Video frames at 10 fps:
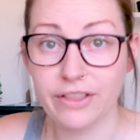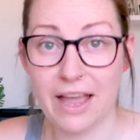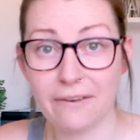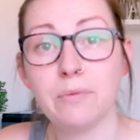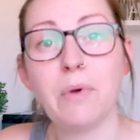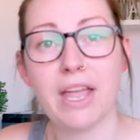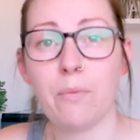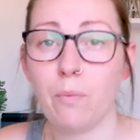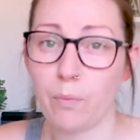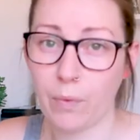that you have to put
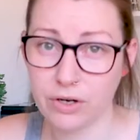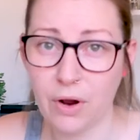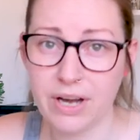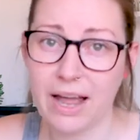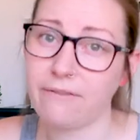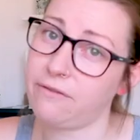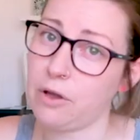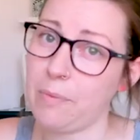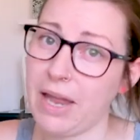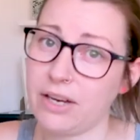in when you only have a
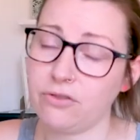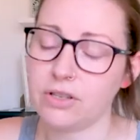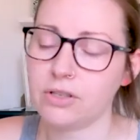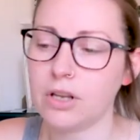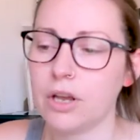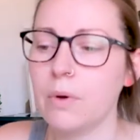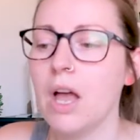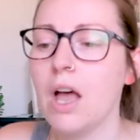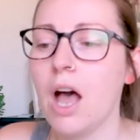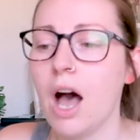few patrons. So
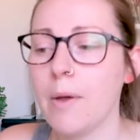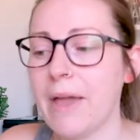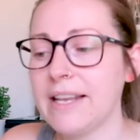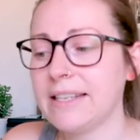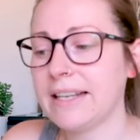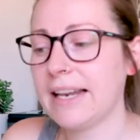I need